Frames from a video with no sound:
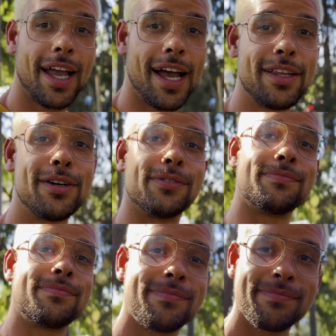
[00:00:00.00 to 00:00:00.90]
Hello,
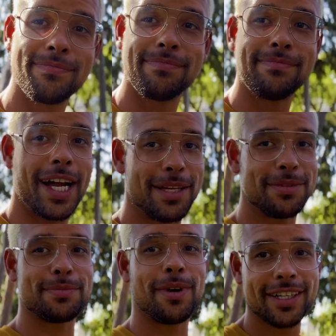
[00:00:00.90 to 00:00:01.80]
my name
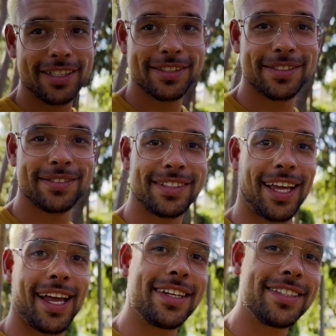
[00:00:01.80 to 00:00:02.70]
is Marcus
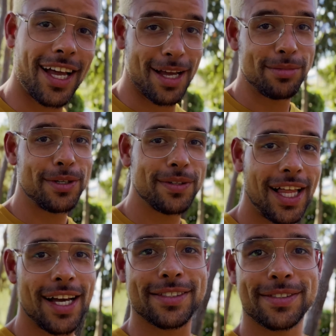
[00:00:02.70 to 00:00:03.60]
and I blow
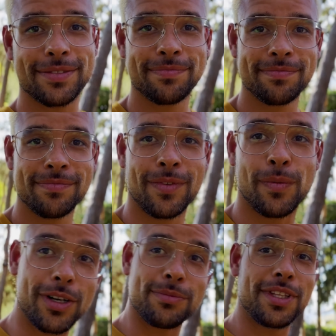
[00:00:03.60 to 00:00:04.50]
glass.
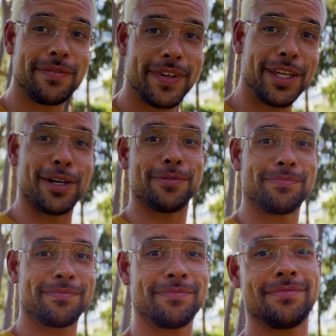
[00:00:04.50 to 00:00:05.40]
Welcome to the video.
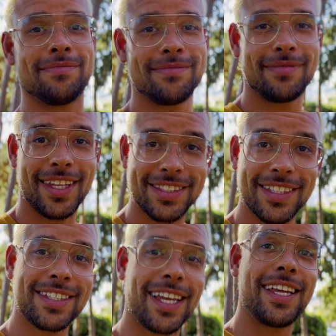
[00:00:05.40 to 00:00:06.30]
This
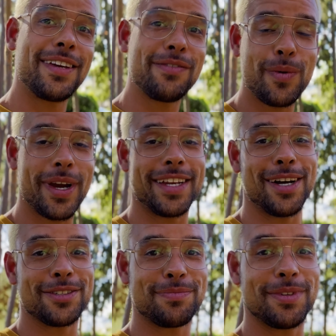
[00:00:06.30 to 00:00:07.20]
is a giveaway
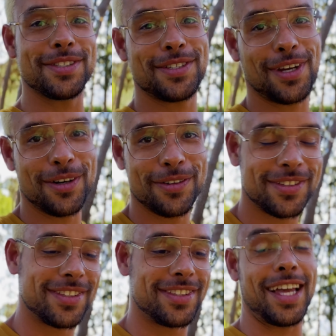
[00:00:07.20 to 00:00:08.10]
announcement, so
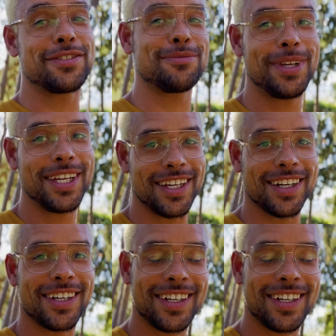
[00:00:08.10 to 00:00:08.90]
thanks for being here.